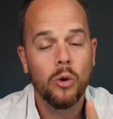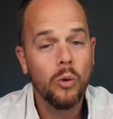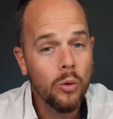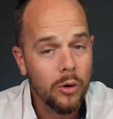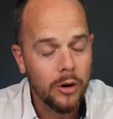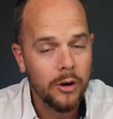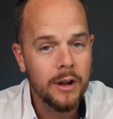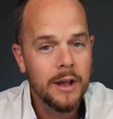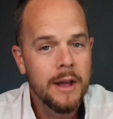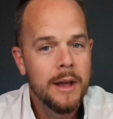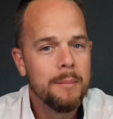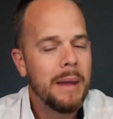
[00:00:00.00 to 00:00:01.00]
or
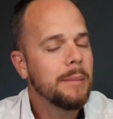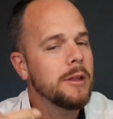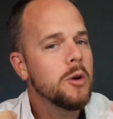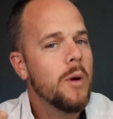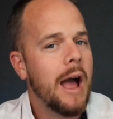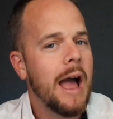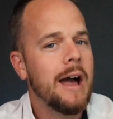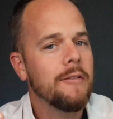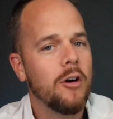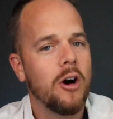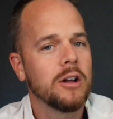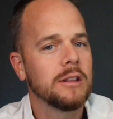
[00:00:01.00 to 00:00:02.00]
maybe you
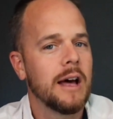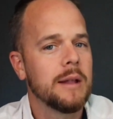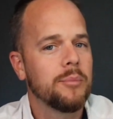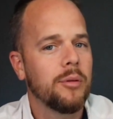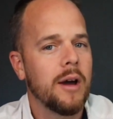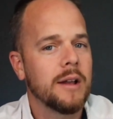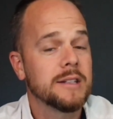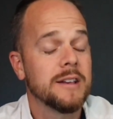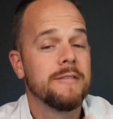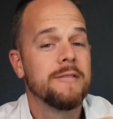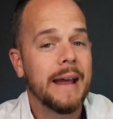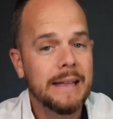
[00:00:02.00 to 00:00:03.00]
have online products
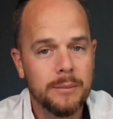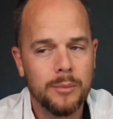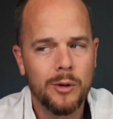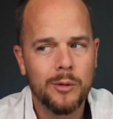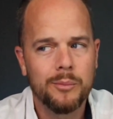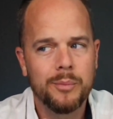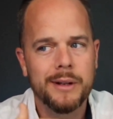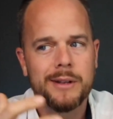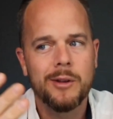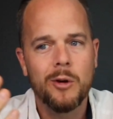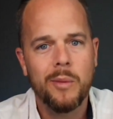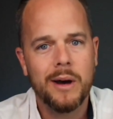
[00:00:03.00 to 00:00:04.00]
available,
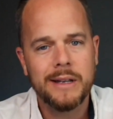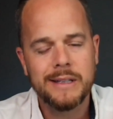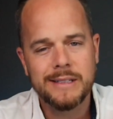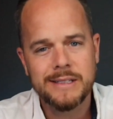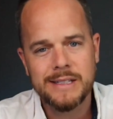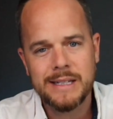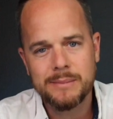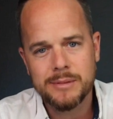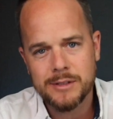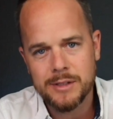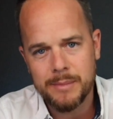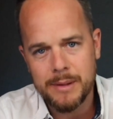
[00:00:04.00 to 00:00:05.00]
but nobody
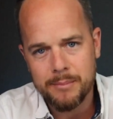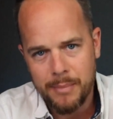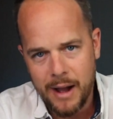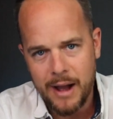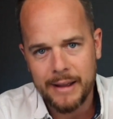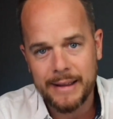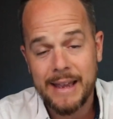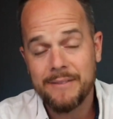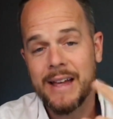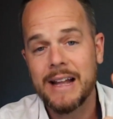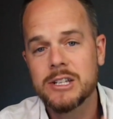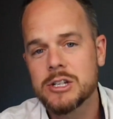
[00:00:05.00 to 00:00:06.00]
seems to be buying.
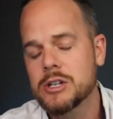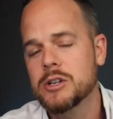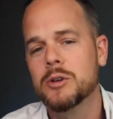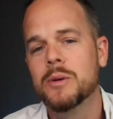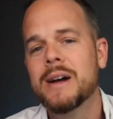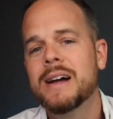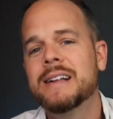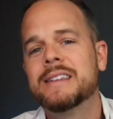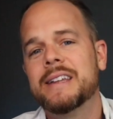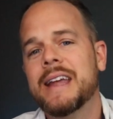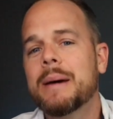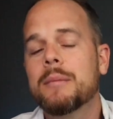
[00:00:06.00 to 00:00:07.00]
If that's you,
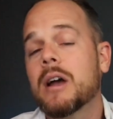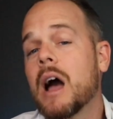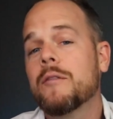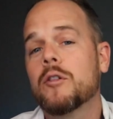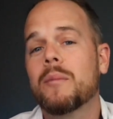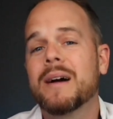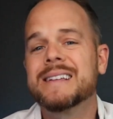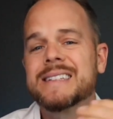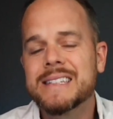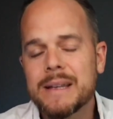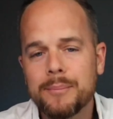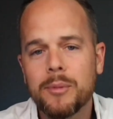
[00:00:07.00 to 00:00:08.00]
today I'm gonna cover my
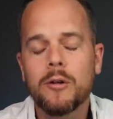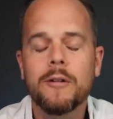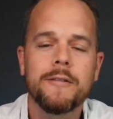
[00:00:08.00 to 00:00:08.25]
simple